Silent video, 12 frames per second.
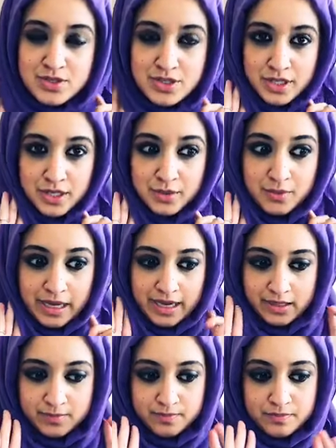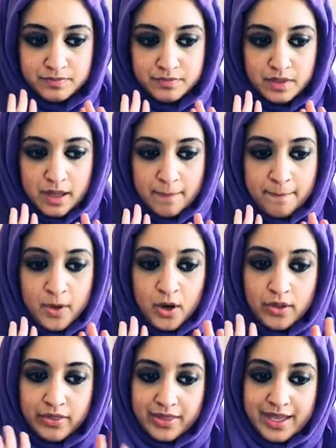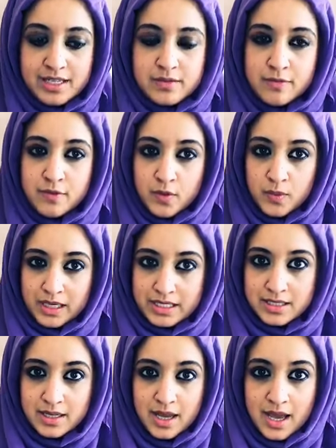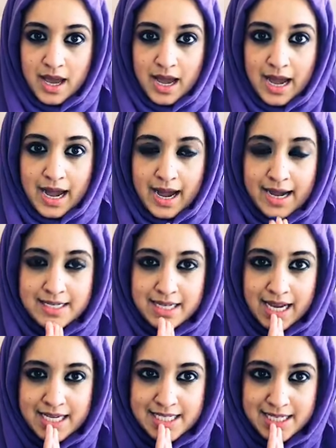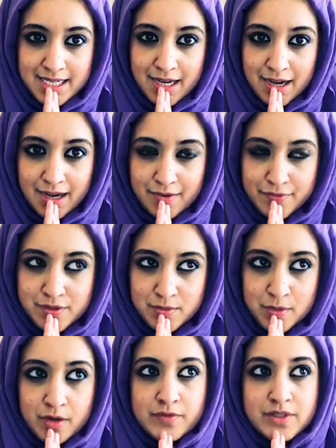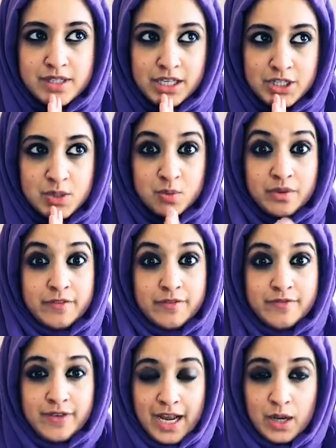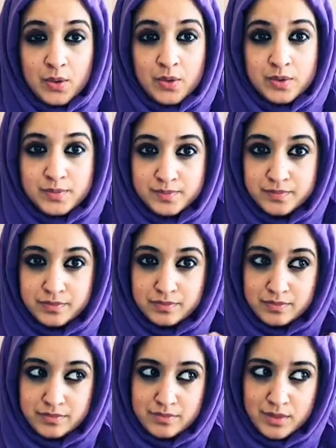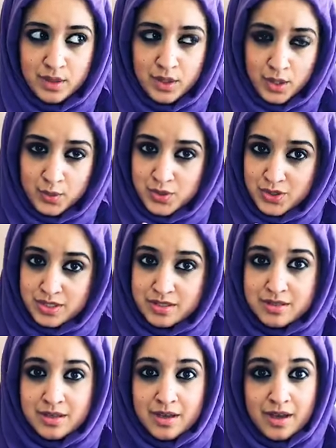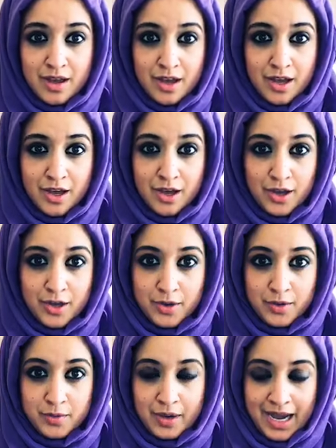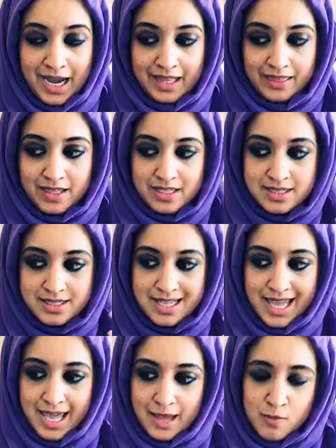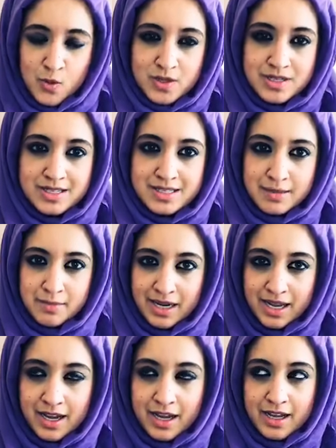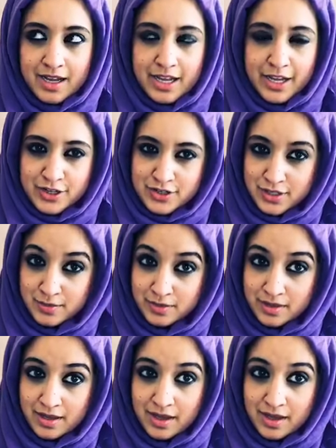to put this forward, and I did have some conversations with fellow coaches who had the same or similar issue,